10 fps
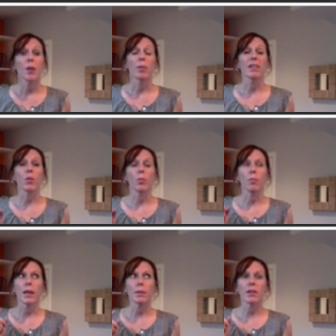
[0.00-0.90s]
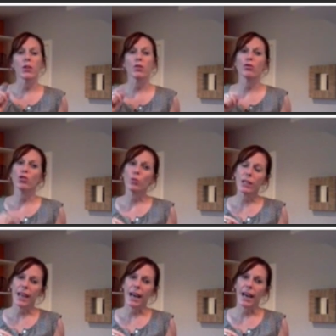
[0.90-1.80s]
But maybe they're doing
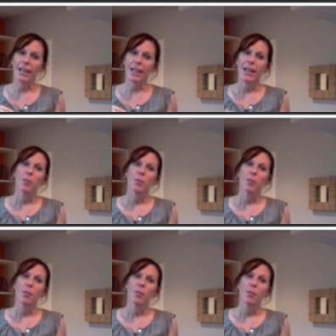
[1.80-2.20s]
that